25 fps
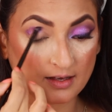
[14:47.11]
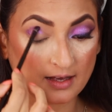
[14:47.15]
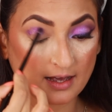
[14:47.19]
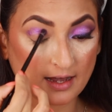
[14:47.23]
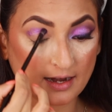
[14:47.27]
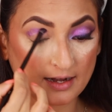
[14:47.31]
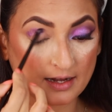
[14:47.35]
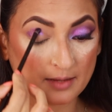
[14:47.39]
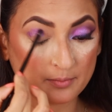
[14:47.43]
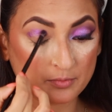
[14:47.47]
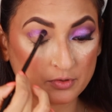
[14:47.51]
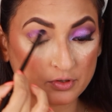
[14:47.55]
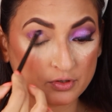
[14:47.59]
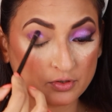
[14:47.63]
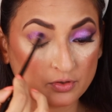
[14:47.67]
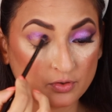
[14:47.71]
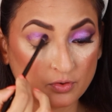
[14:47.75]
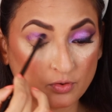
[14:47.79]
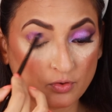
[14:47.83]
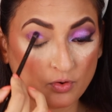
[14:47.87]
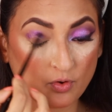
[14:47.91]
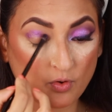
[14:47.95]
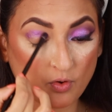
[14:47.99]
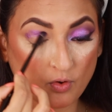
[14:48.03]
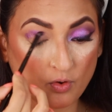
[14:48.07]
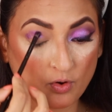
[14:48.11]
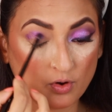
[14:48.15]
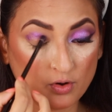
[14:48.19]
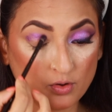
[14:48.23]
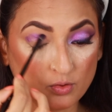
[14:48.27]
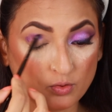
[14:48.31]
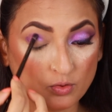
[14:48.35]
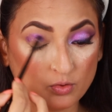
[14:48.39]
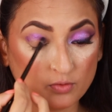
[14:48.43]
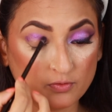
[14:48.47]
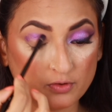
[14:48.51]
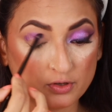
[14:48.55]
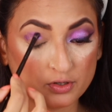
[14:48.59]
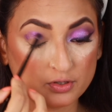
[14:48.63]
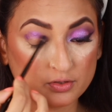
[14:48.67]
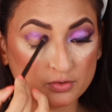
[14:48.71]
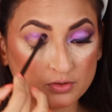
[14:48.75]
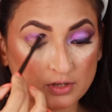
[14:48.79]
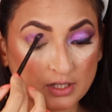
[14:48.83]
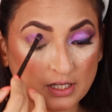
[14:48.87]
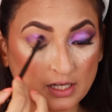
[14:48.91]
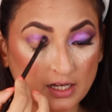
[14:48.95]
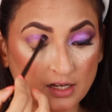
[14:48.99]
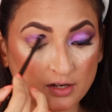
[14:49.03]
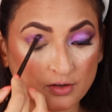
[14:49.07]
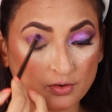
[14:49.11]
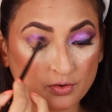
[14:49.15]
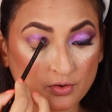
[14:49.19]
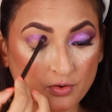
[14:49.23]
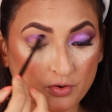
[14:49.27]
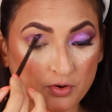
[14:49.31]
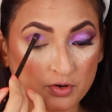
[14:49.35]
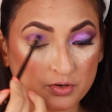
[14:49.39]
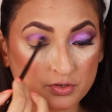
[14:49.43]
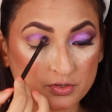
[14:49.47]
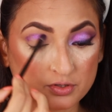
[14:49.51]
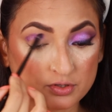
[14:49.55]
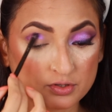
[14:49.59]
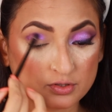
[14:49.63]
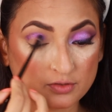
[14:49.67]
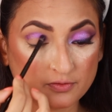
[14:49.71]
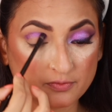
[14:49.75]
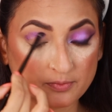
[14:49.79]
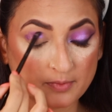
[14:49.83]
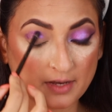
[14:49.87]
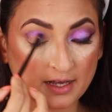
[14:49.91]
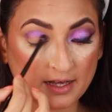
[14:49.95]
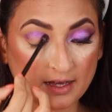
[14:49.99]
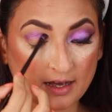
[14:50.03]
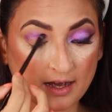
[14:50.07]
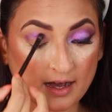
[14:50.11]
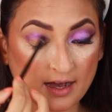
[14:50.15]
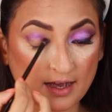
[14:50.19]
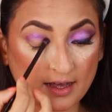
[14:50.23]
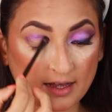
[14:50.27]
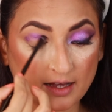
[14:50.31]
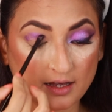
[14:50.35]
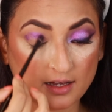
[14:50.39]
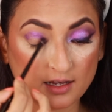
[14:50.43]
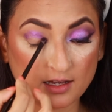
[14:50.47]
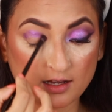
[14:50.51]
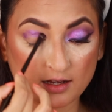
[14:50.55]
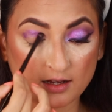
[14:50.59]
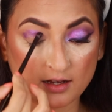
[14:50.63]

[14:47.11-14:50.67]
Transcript: and I'm going to go all over to the inner corners of my eye.